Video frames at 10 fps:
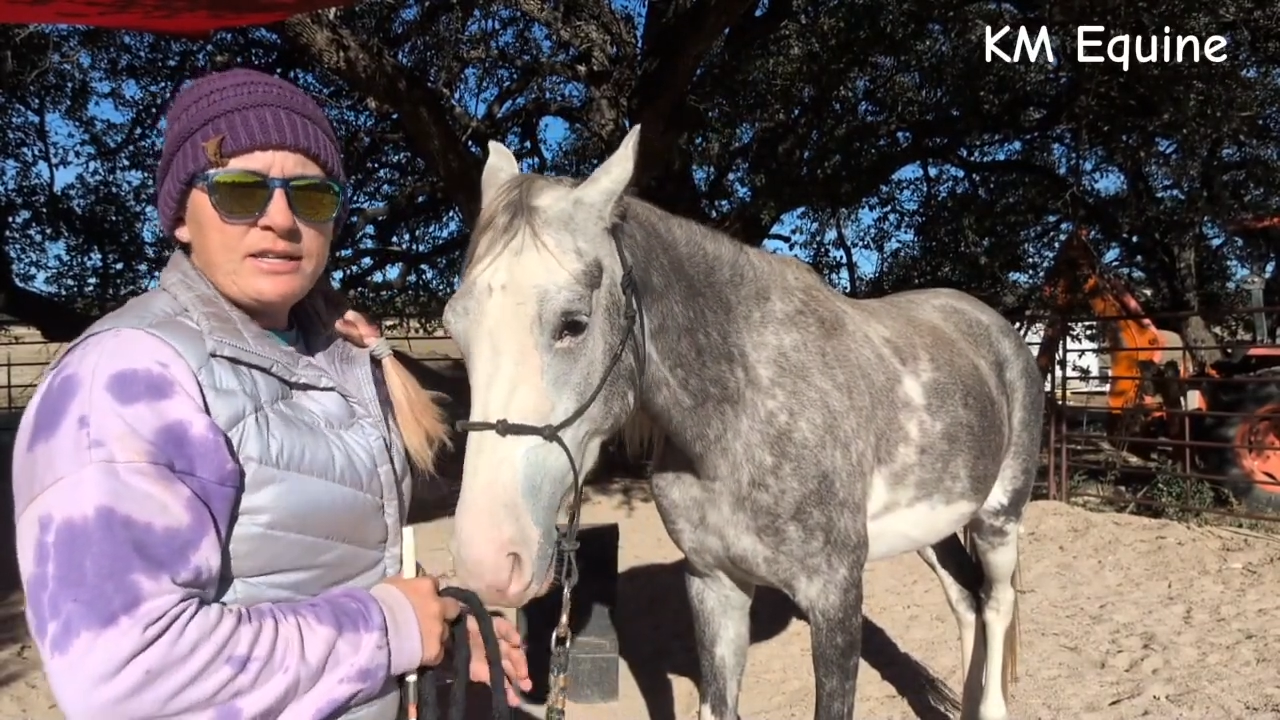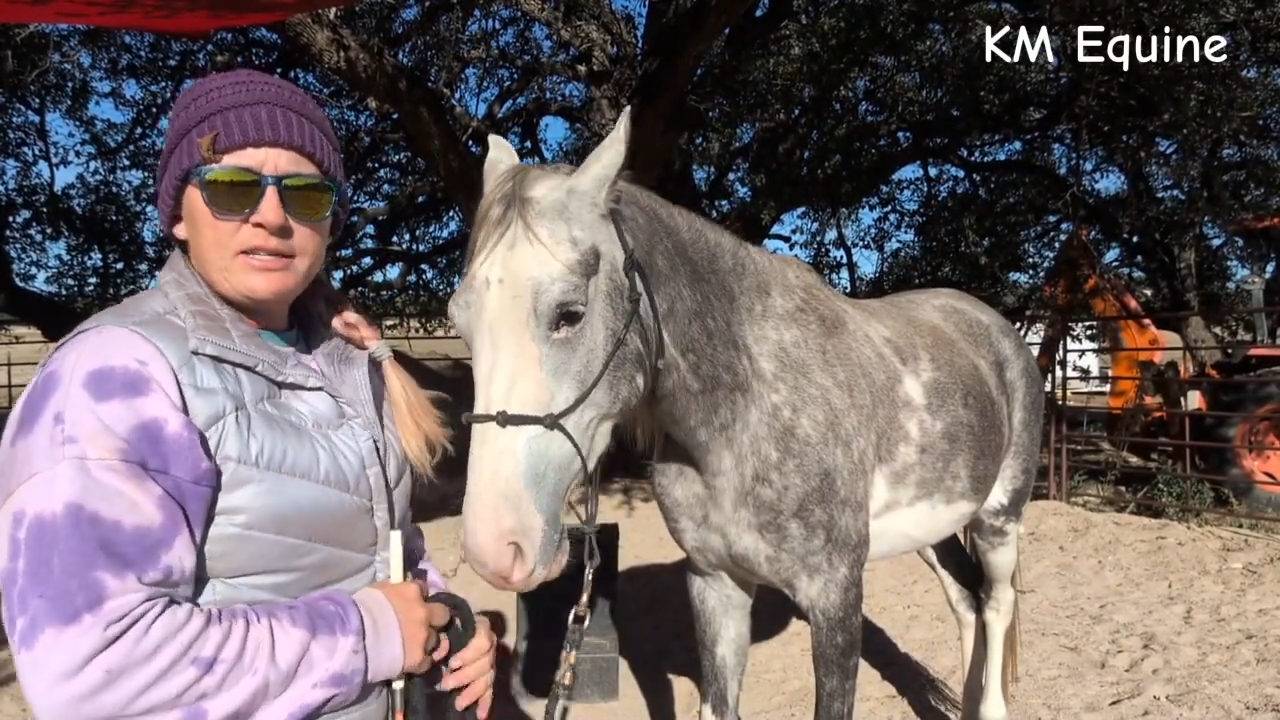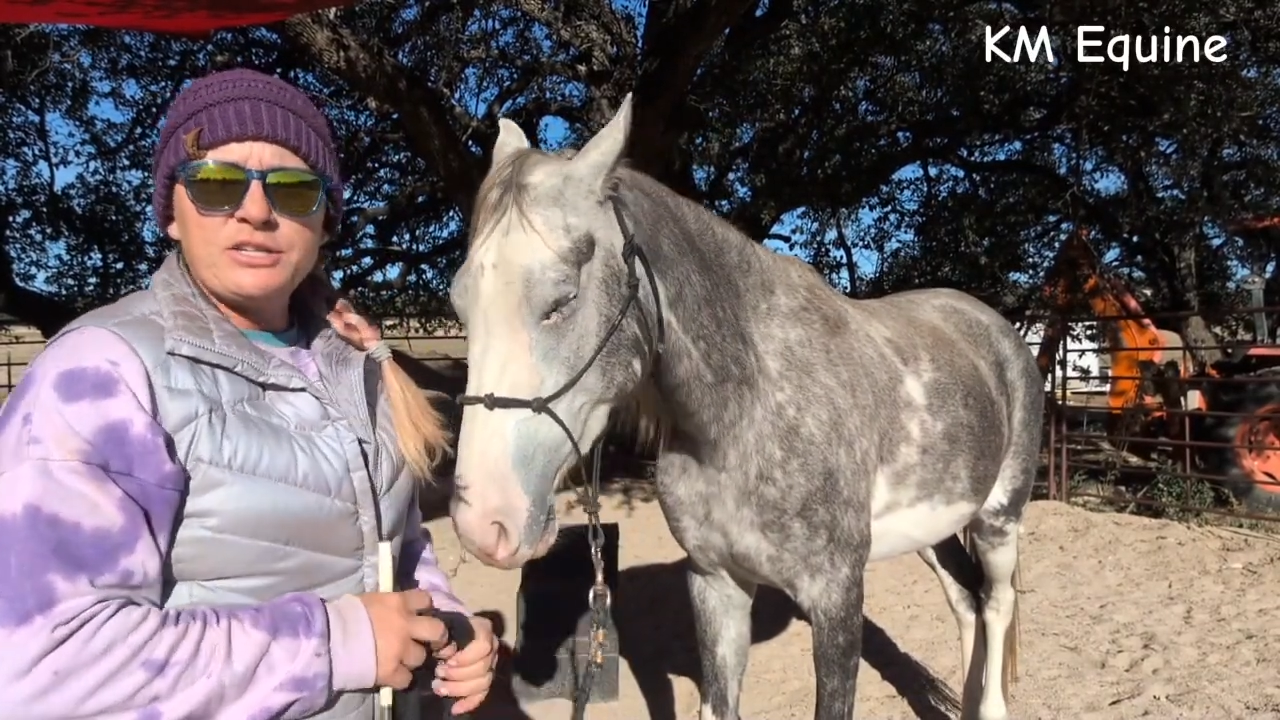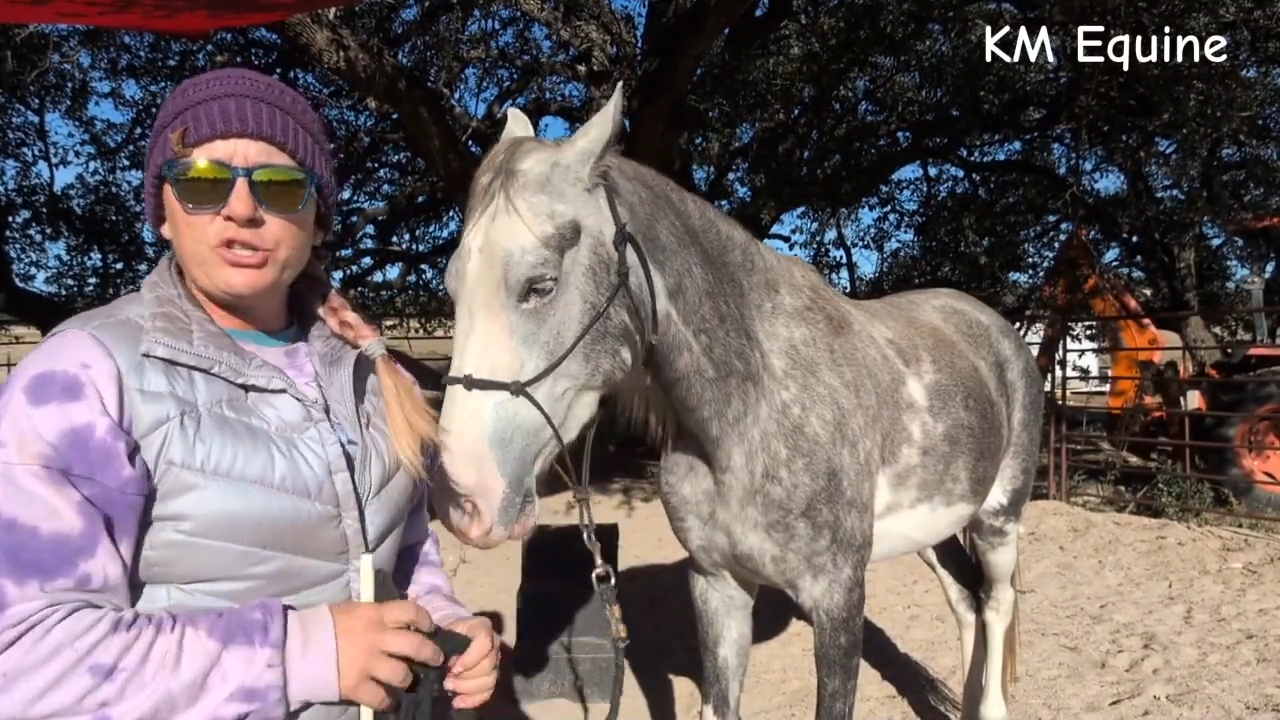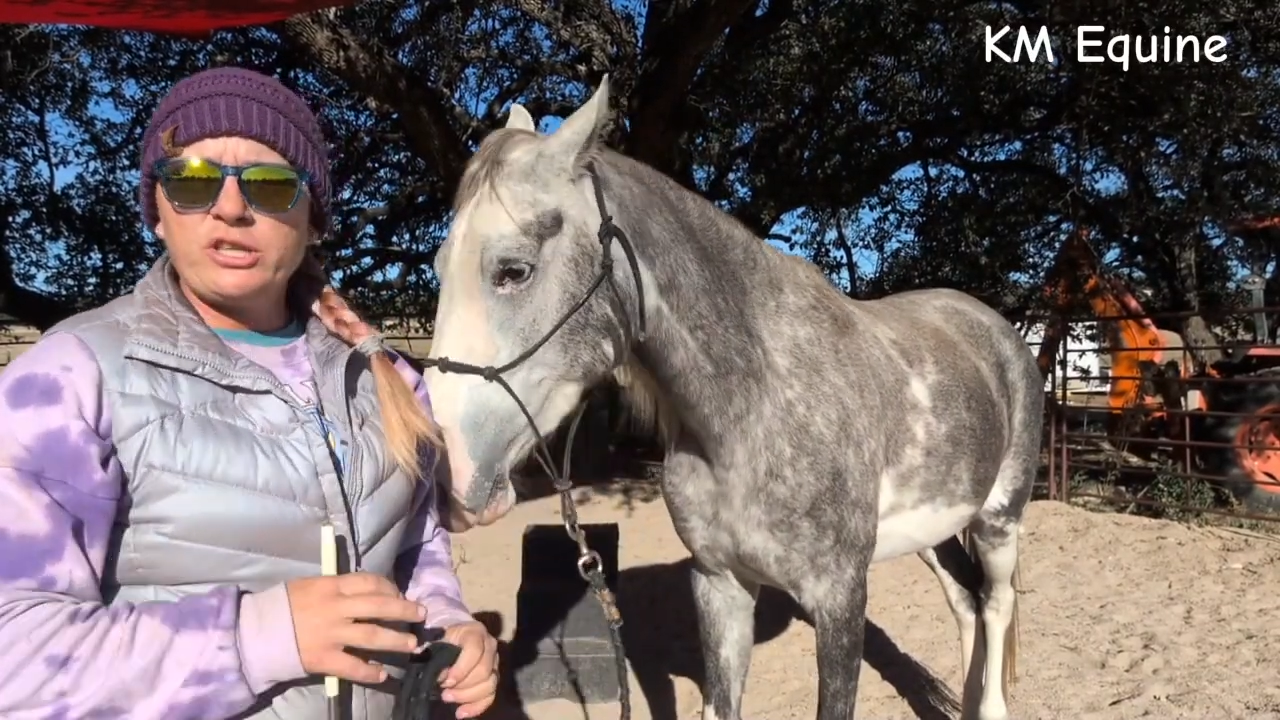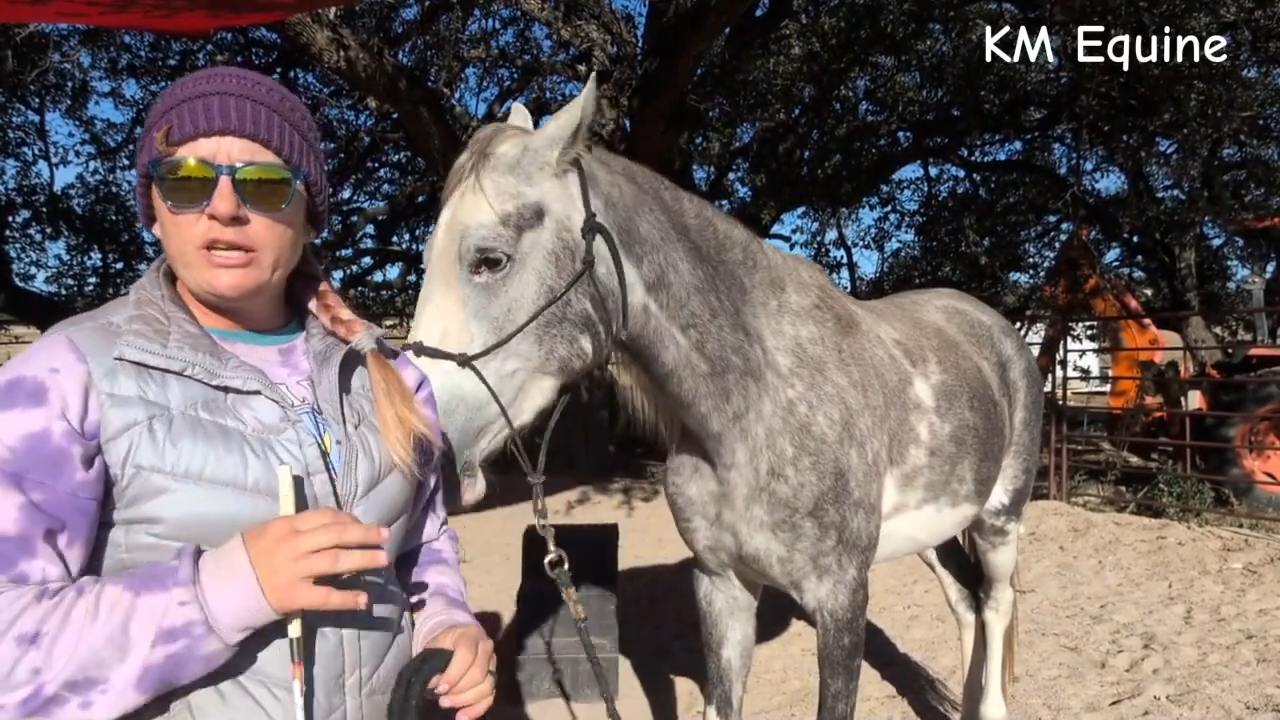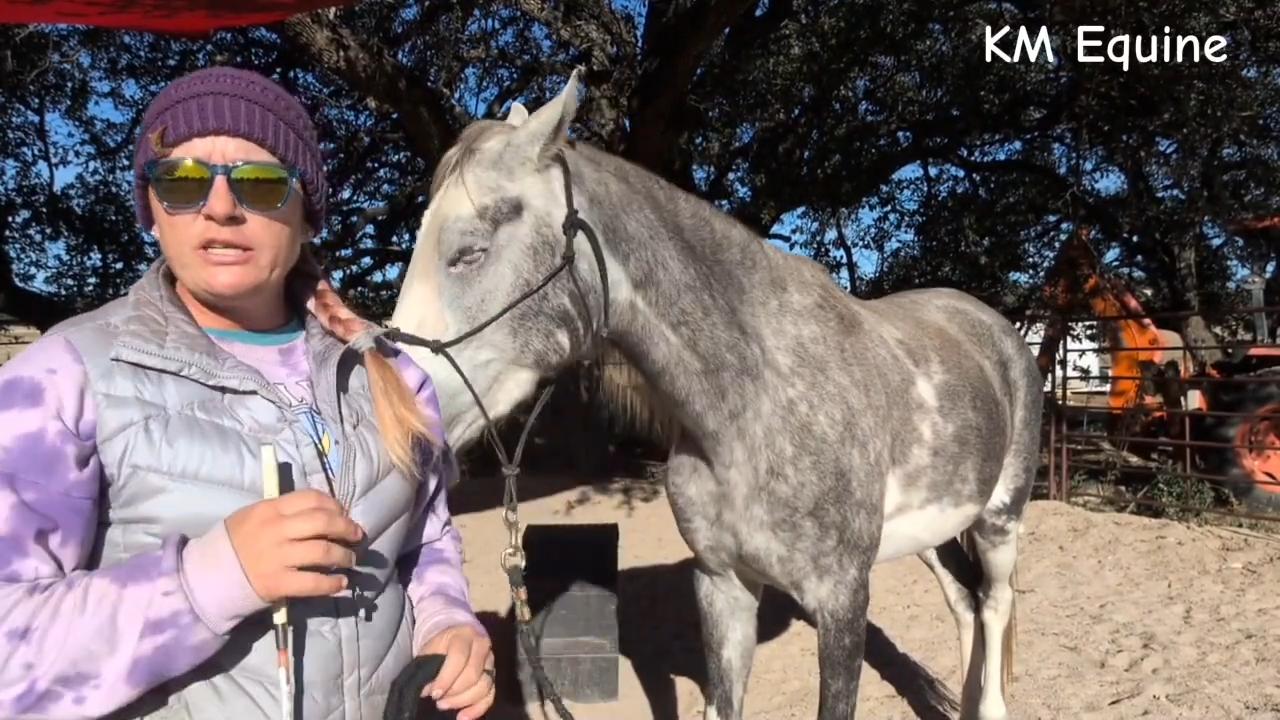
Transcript: initially,